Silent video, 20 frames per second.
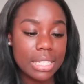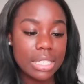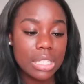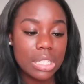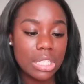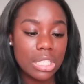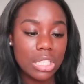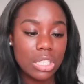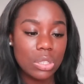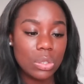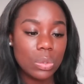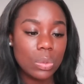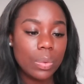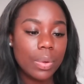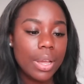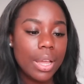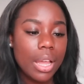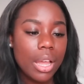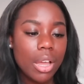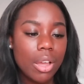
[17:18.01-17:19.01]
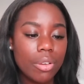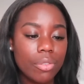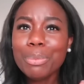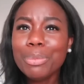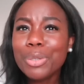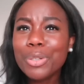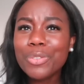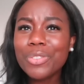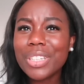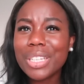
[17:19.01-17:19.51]
It's new.
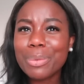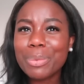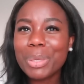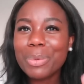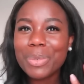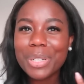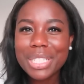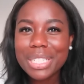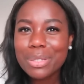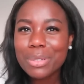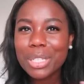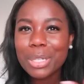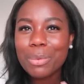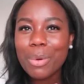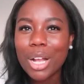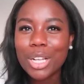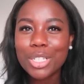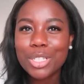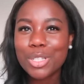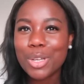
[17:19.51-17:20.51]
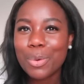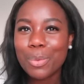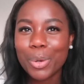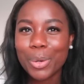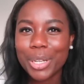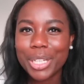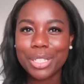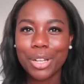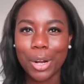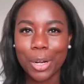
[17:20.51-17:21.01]
Movie, we recently watched Don't
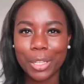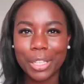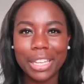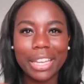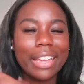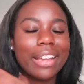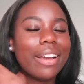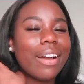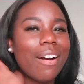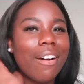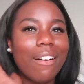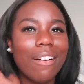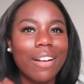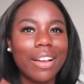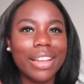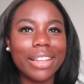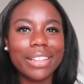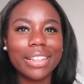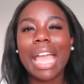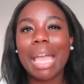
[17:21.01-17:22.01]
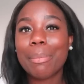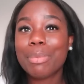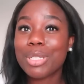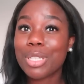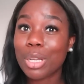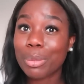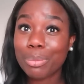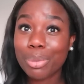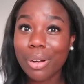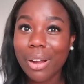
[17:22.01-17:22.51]
Worry Darling on
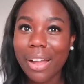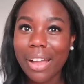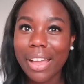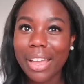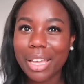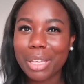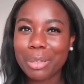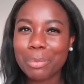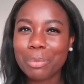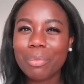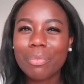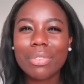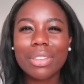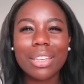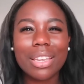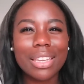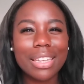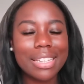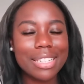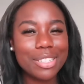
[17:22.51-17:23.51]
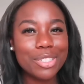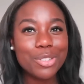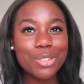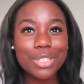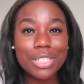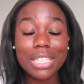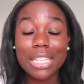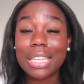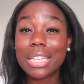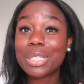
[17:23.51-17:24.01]
Amazon Prime.
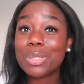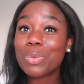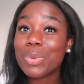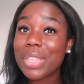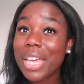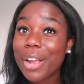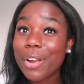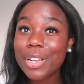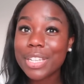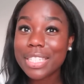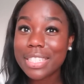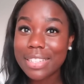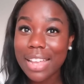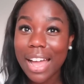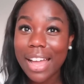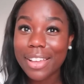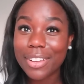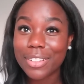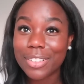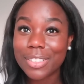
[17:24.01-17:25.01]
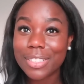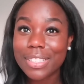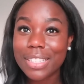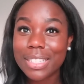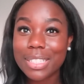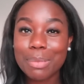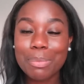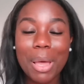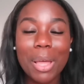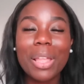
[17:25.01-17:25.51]
Interesting, it's with Harry Styles.
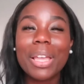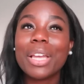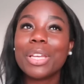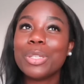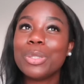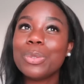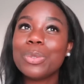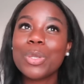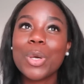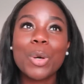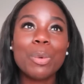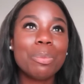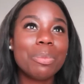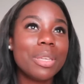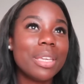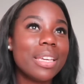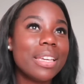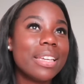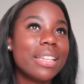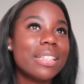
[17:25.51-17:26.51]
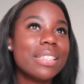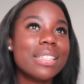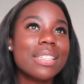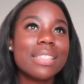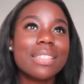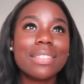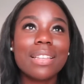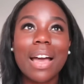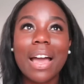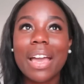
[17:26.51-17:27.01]
It's about like a utopian
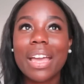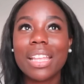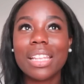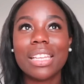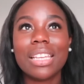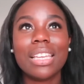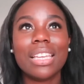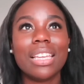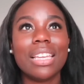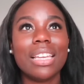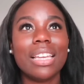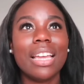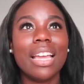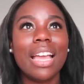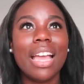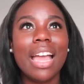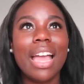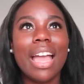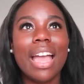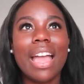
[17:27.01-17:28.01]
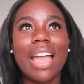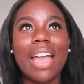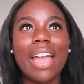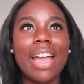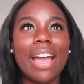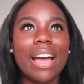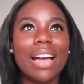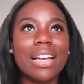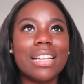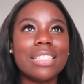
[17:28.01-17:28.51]
society
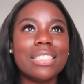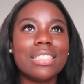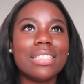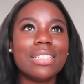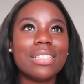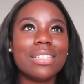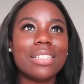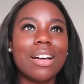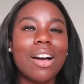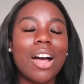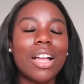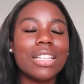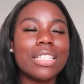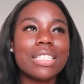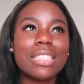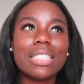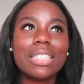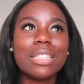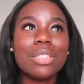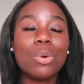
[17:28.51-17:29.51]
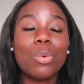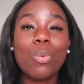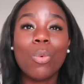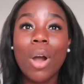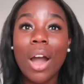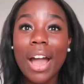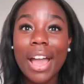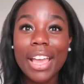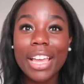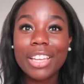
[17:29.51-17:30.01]
and honestly the
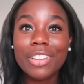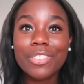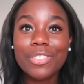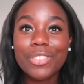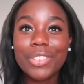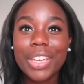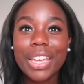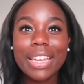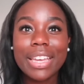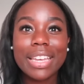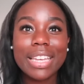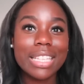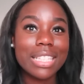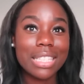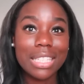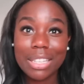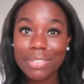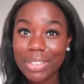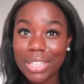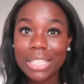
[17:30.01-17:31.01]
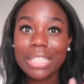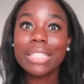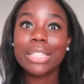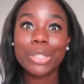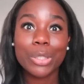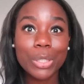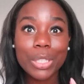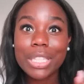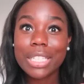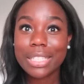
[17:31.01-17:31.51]
wife is living
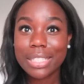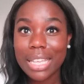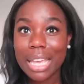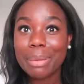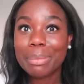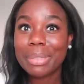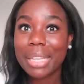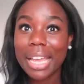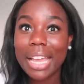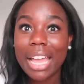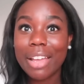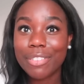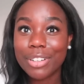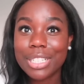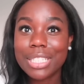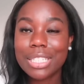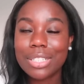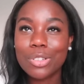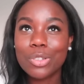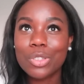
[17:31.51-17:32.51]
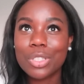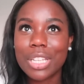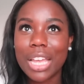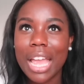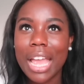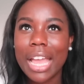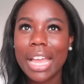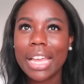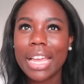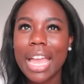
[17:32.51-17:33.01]
literally the same day every single
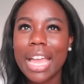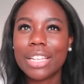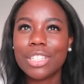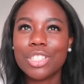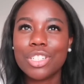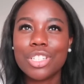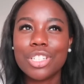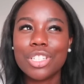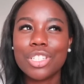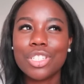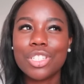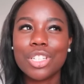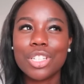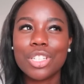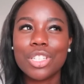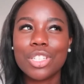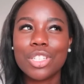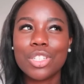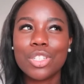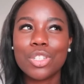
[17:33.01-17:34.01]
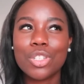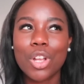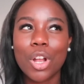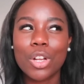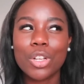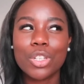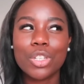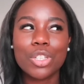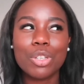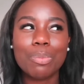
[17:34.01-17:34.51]
day and she's just
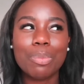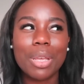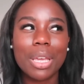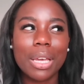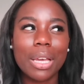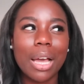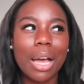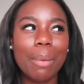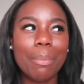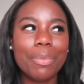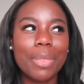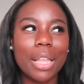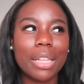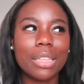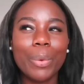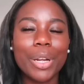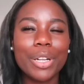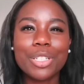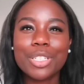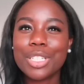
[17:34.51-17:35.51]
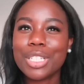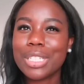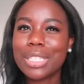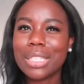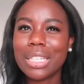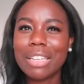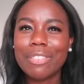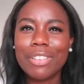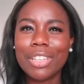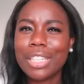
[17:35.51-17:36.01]
starts to pick up that where she's
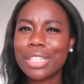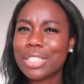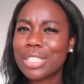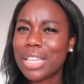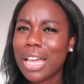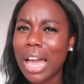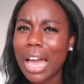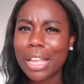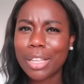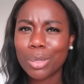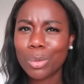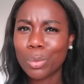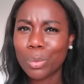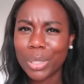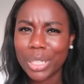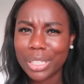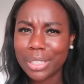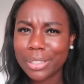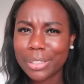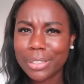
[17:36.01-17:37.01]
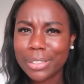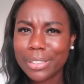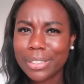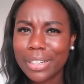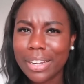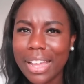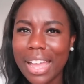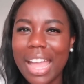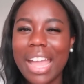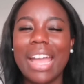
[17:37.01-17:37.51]
living is kind of weird.